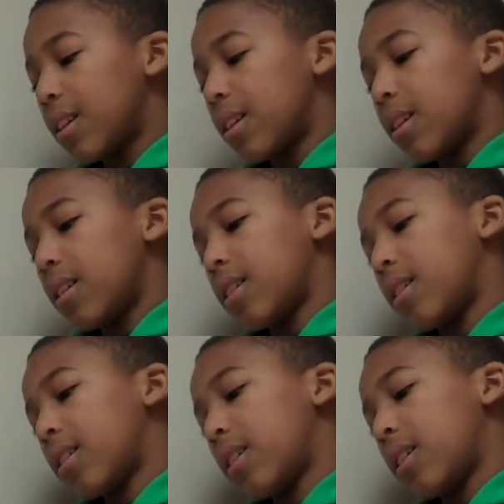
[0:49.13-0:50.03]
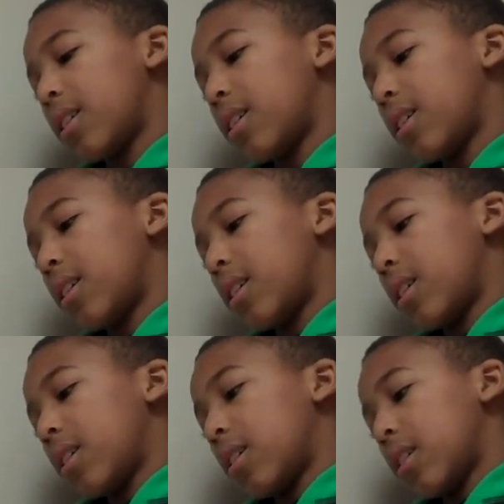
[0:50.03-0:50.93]

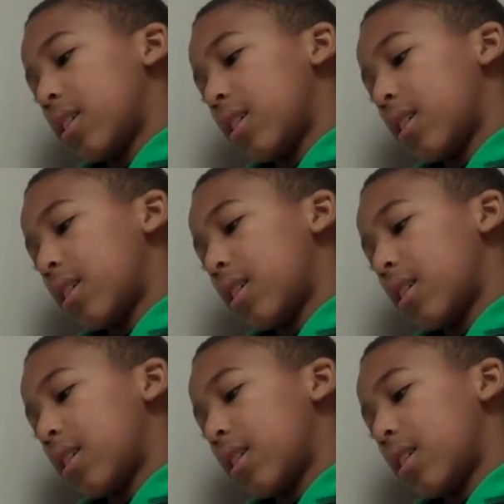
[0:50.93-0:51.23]
No words are spoken by the person on screen.